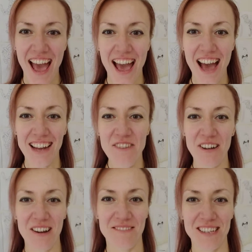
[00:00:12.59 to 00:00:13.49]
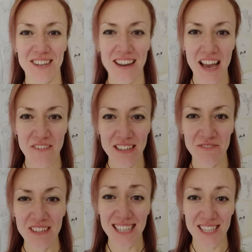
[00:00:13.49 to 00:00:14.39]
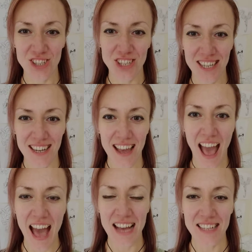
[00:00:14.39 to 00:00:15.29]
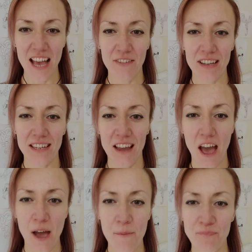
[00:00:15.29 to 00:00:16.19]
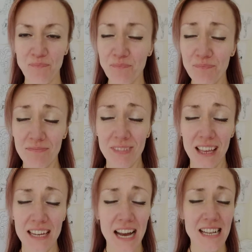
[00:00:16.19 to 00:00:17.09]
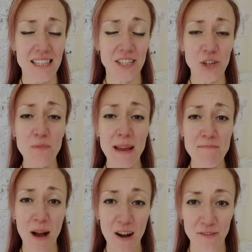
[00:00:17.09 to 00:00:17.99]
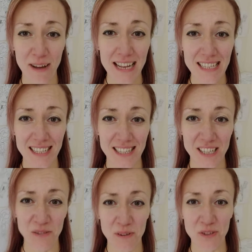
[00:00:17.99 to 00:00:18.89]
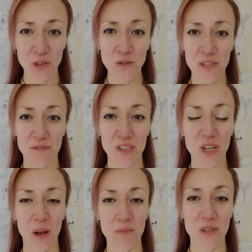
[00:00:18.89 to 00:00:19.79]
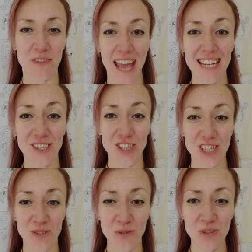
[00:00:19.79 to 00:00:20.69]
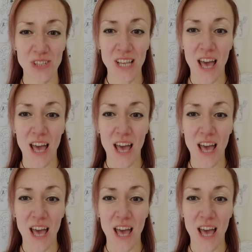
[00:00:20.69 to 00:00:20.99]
Our liver, which I have envisaged as having, it has two main pathways to deal with two different types of energy source,